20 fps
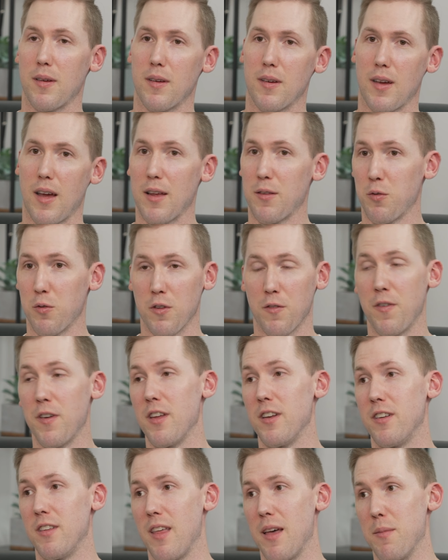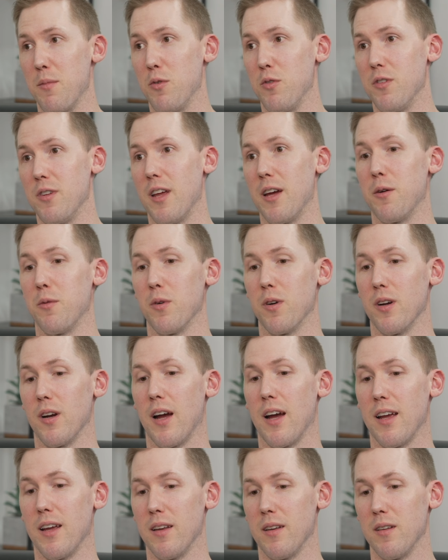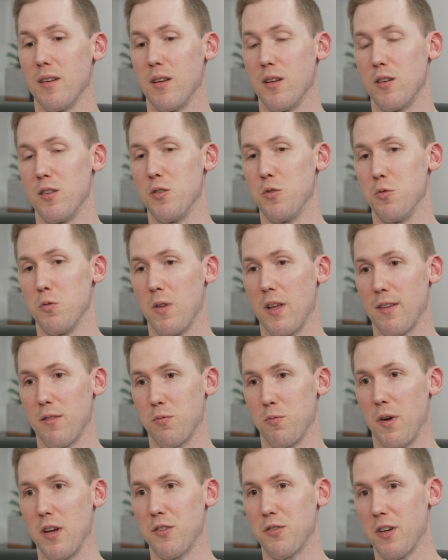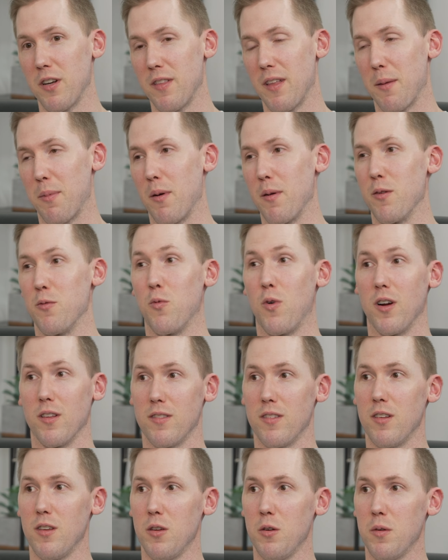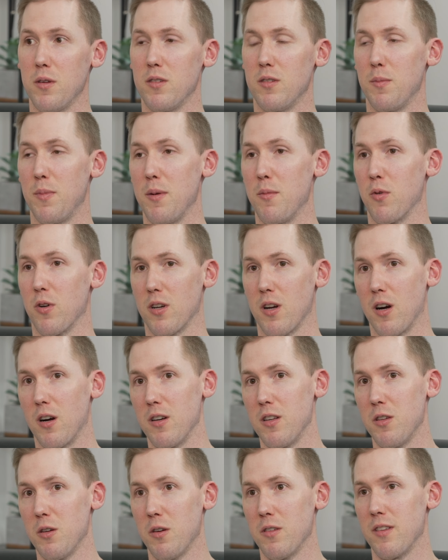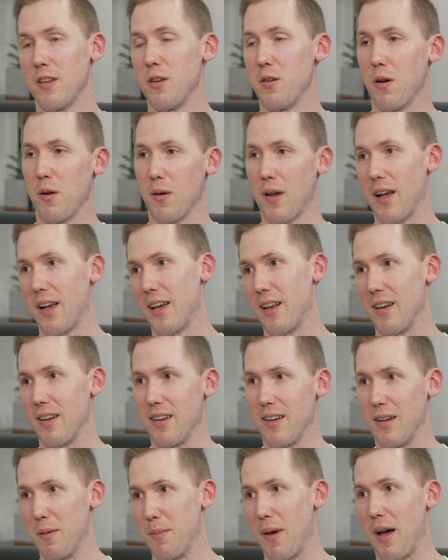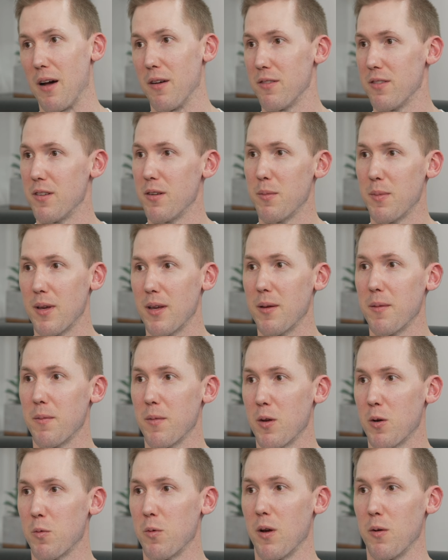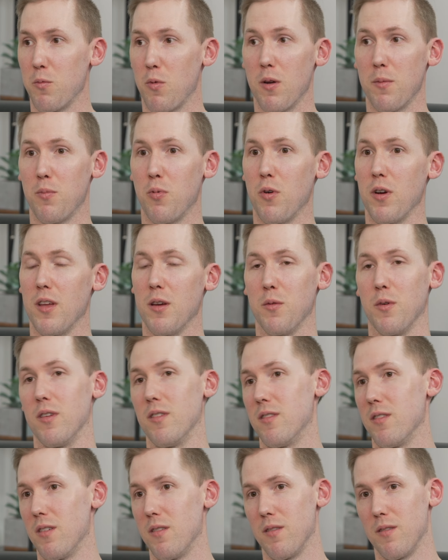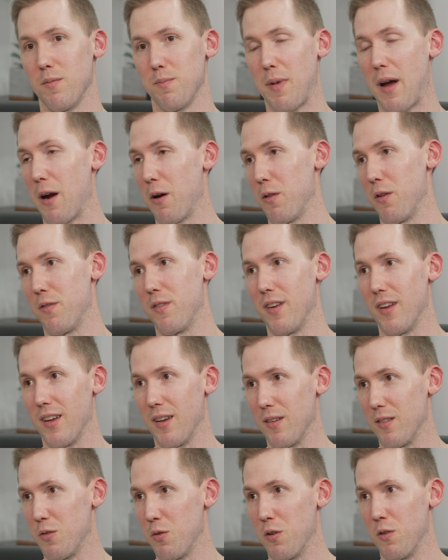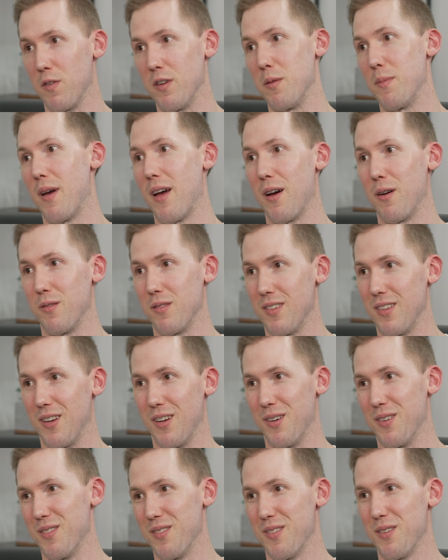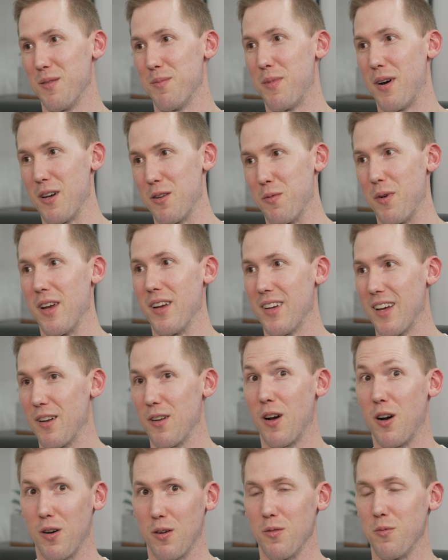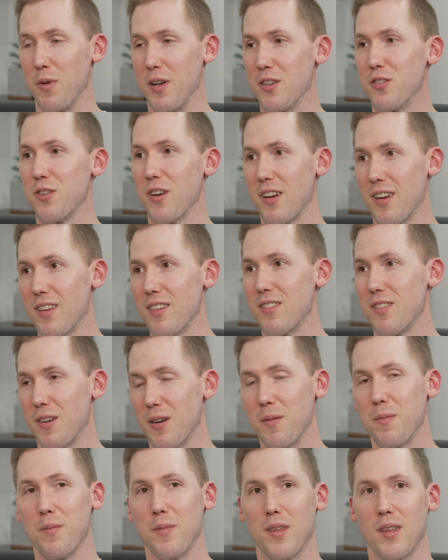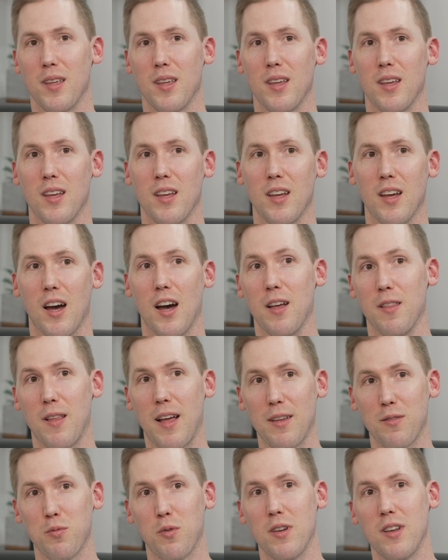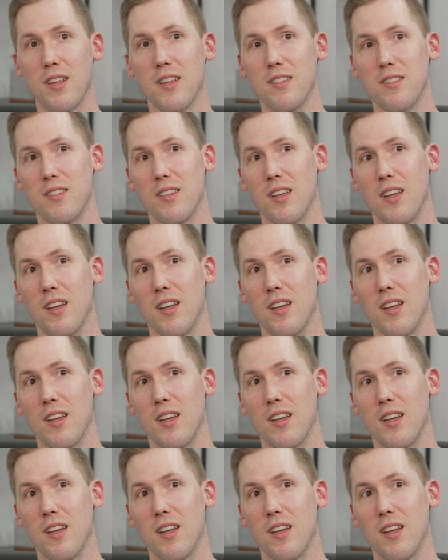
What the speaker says: totally fit into that mold now, where I do less weight training than I probably want to do and a bit more cardio because I know I kind of need to balance it a bit. Where at one point it was powerlifting, 250 pounds, body weight, kind of all weight training. Yeah. So last one is,